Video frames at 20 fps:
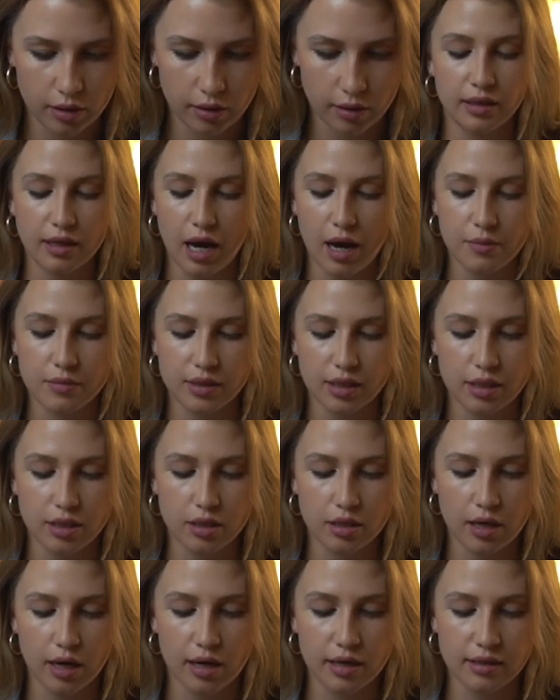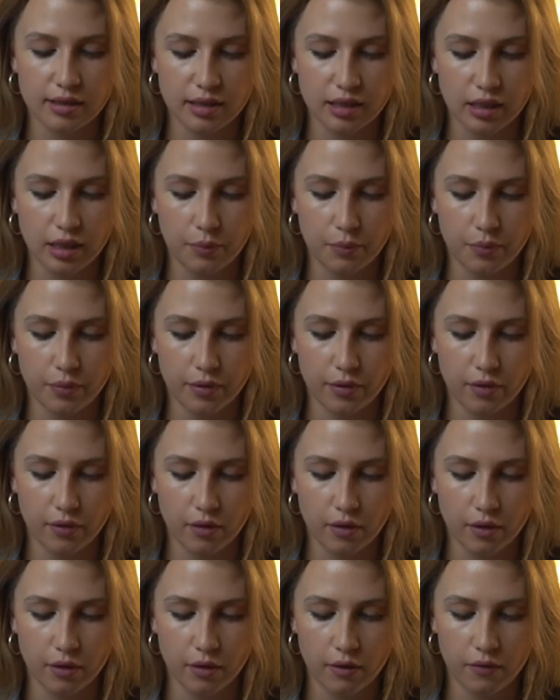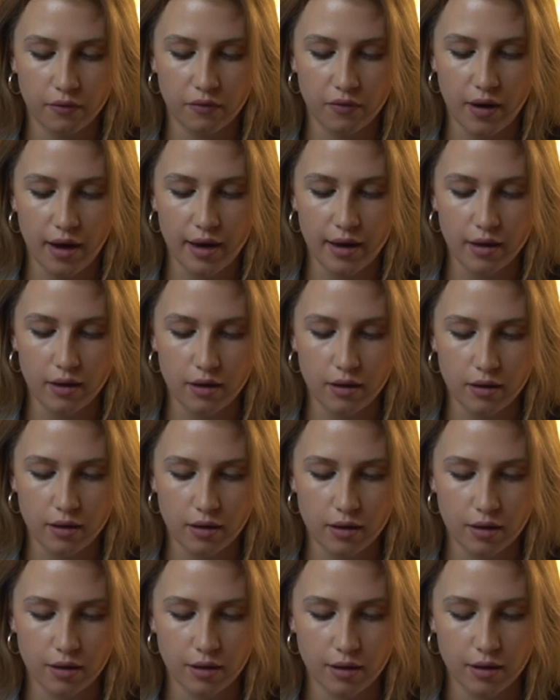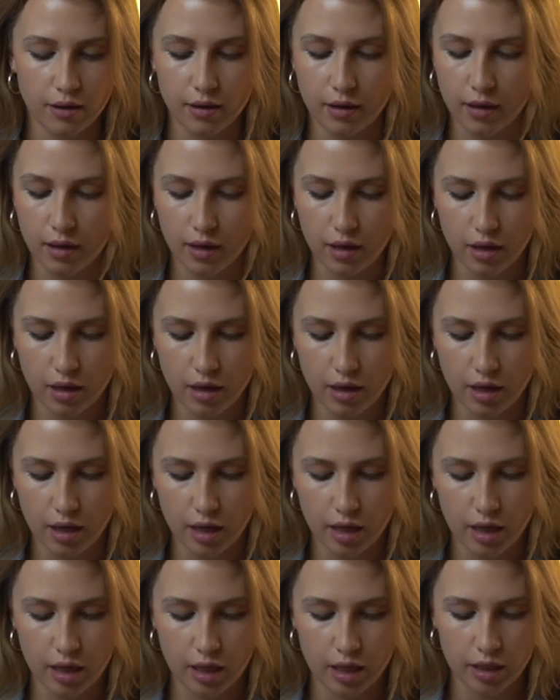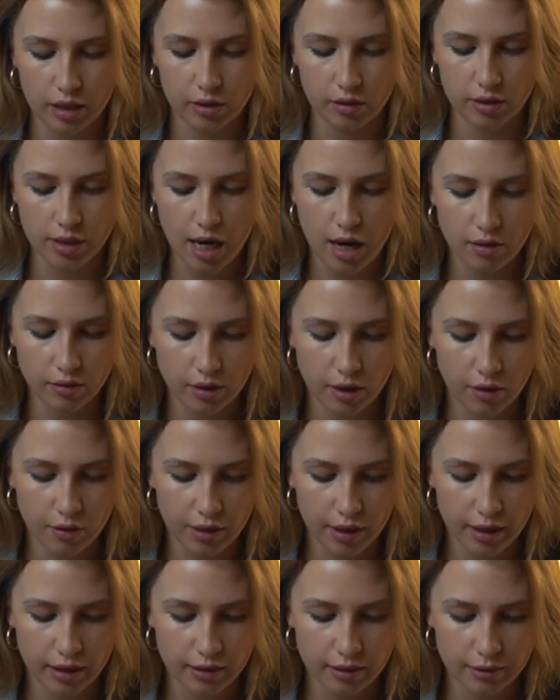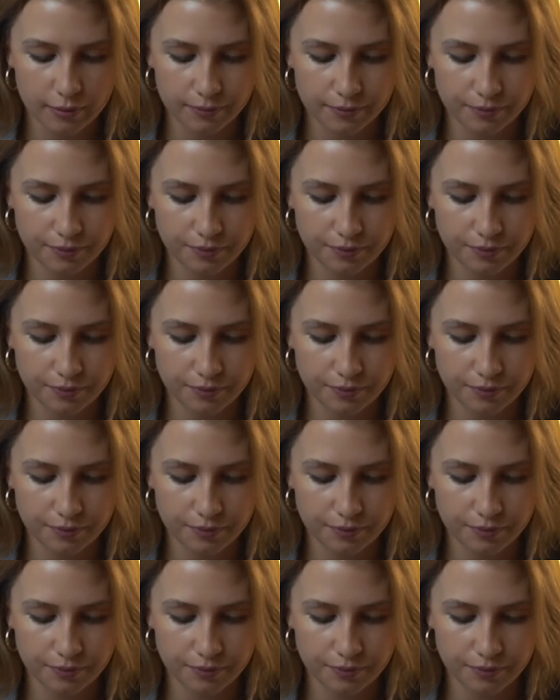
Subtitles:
It comes in a zip file. You download it.